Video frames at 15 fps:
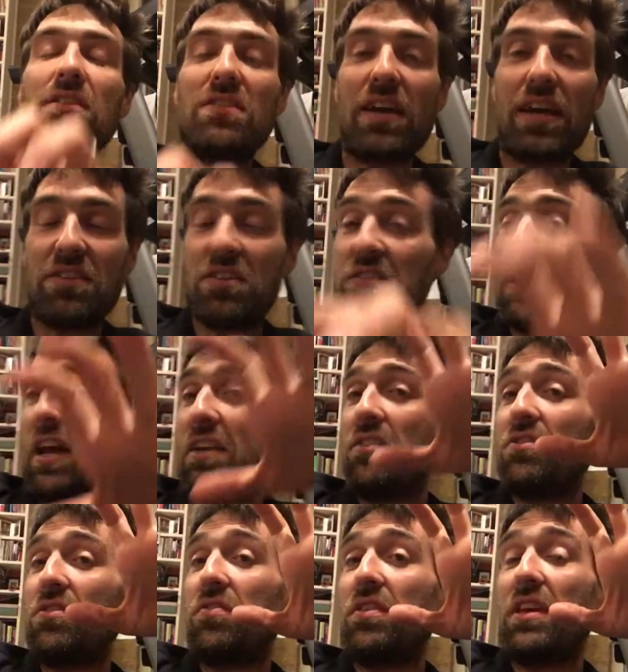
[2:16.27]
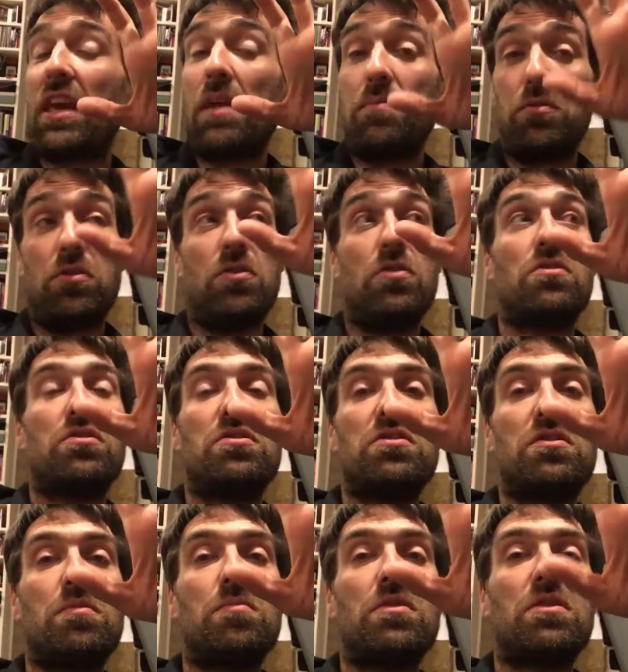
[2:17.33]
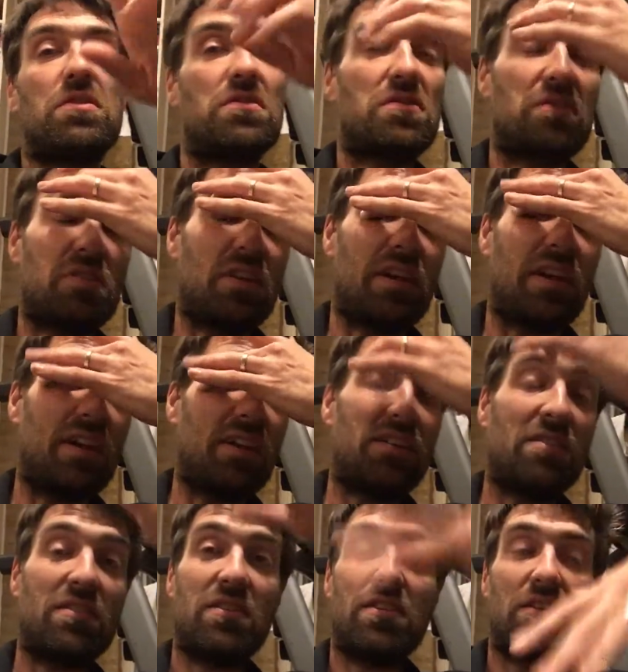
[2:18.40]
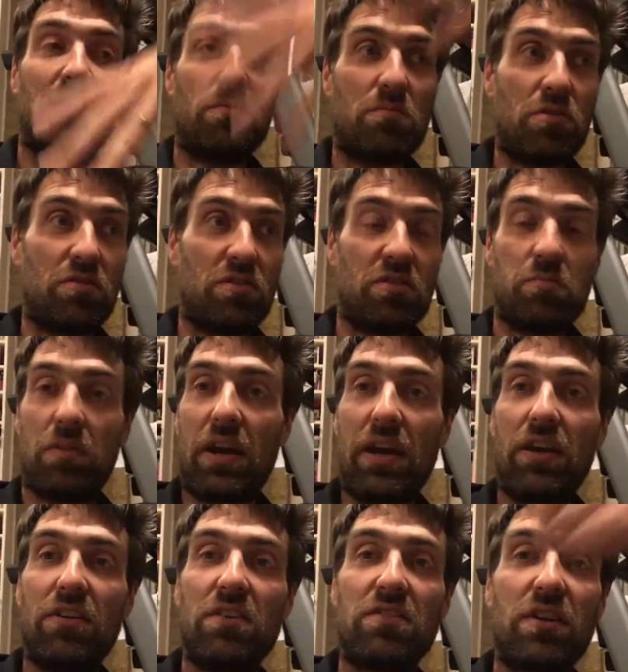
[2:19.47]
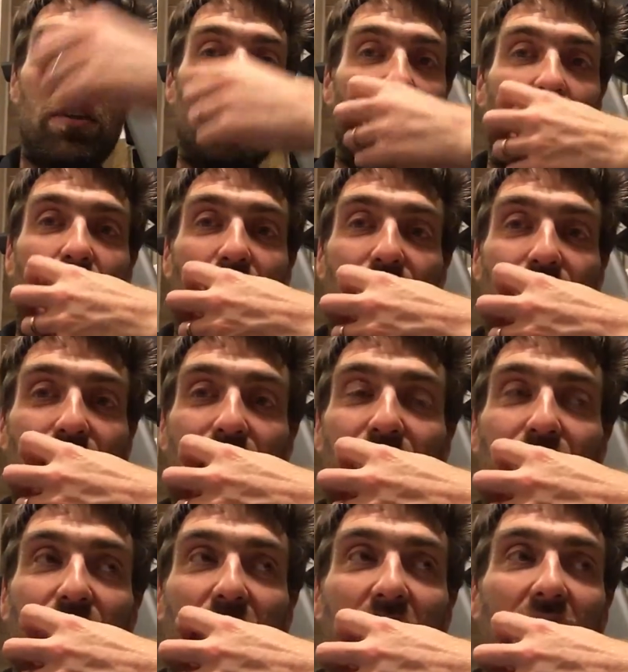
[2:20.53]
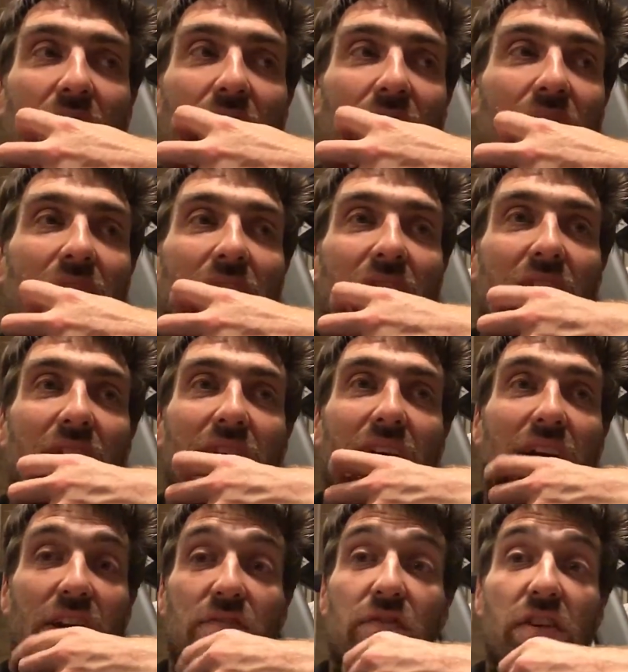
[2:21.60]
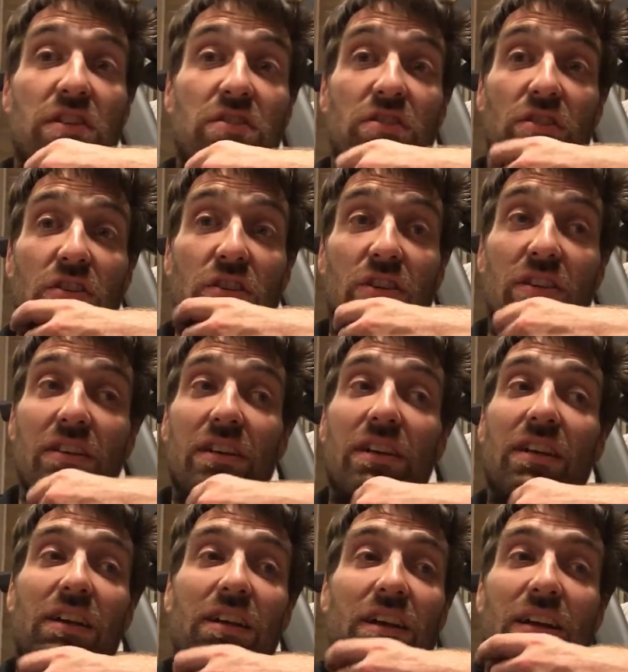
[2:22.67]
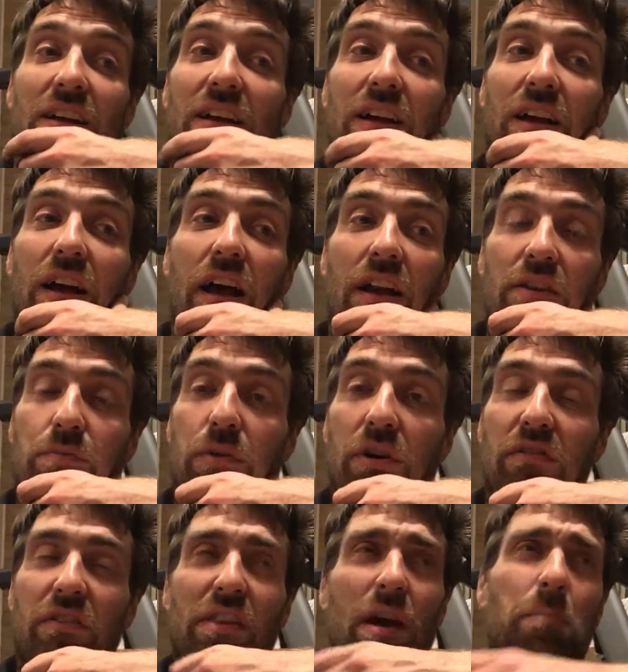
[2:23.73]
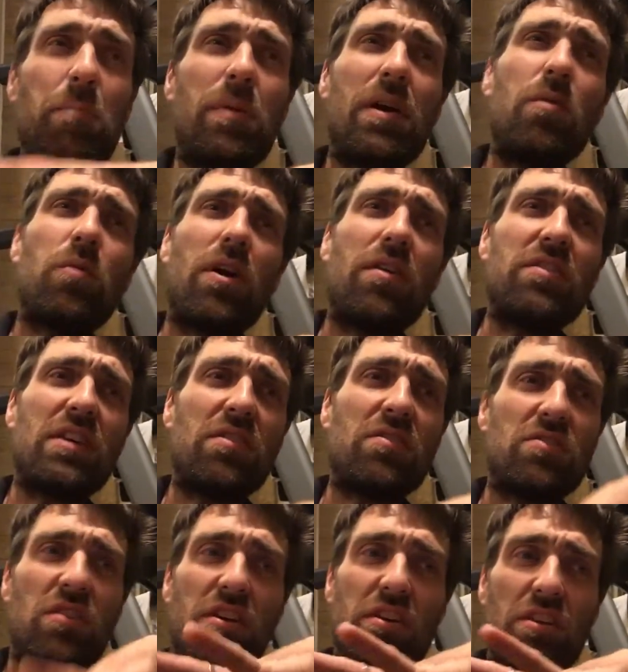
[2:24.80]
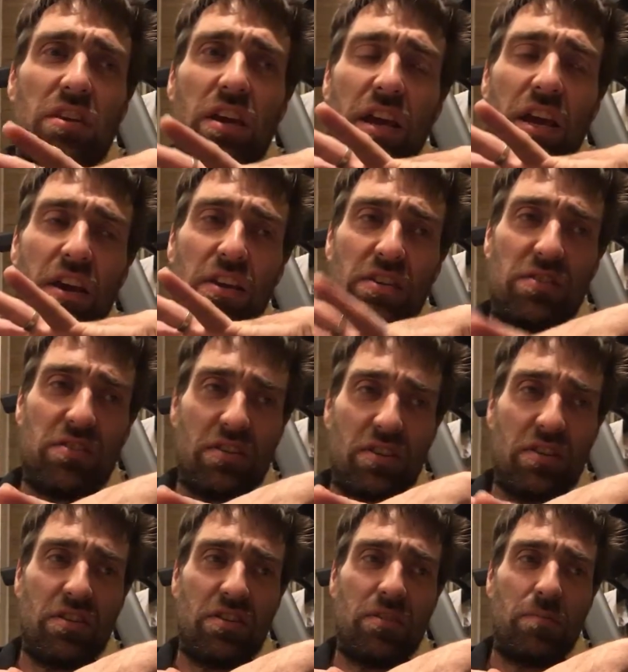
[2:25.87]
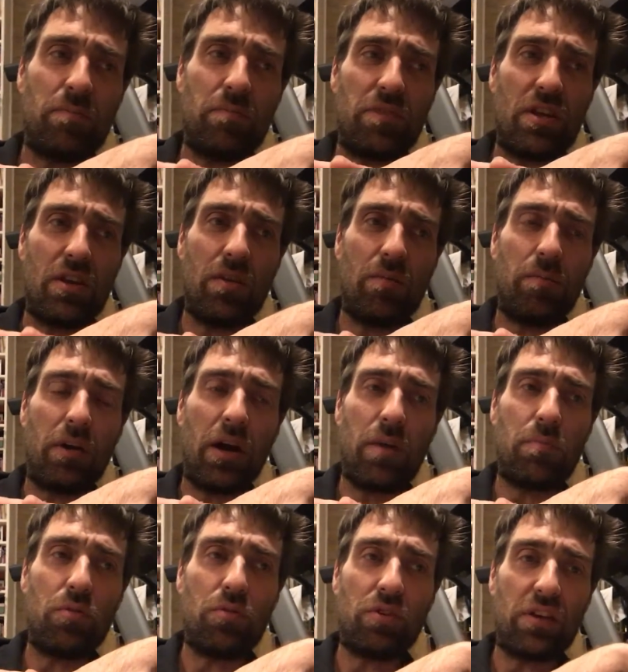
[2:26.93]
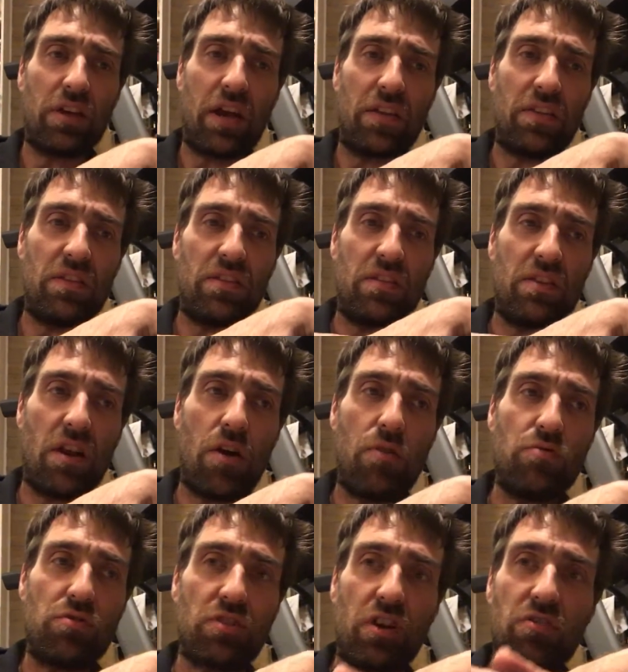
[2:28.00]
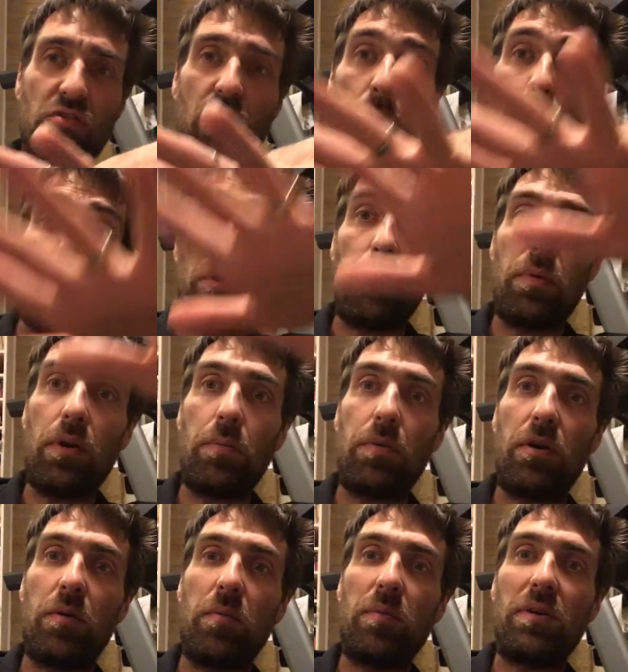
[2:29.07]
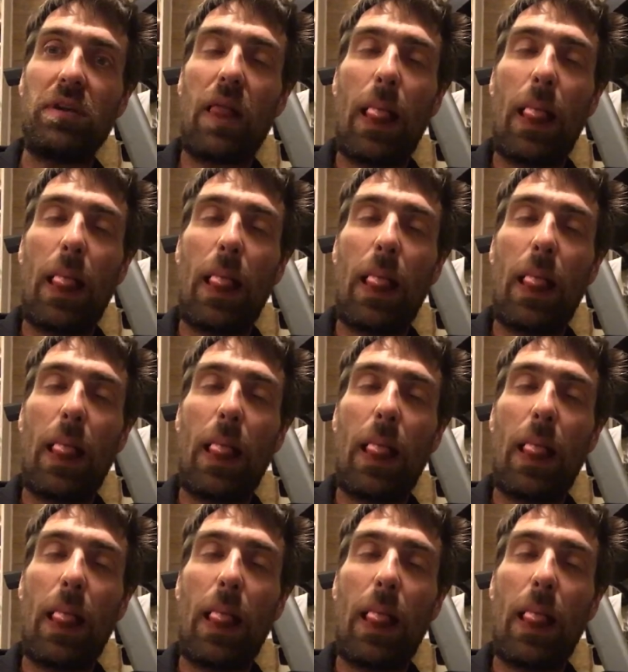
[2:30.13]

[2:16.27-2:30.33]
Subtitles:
takes his hands off the keyboard and looks at them because the music's playing on its own. And it's very subtle. And it's perfect. That bit where he's outside and he hears the pipe organ and the note just goes up and up and up and up.